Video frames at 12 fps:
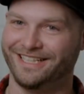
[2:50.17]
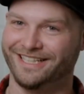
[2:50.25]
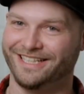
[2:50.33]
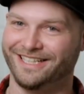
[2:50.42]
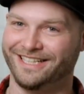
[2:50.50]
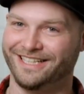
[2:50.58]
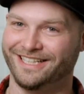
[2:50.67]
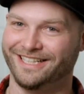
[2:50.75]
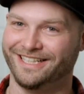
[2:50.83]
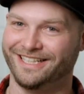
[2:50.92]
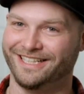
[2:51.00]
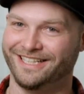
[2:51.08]

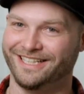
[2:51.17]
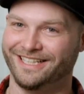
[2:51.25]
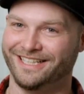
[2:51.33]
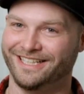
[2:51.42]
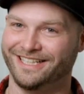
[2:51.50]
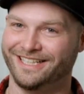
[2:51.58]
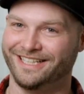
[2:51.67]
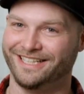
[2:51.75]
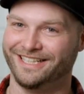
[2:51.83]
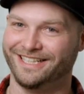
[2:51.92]
Nothing is said.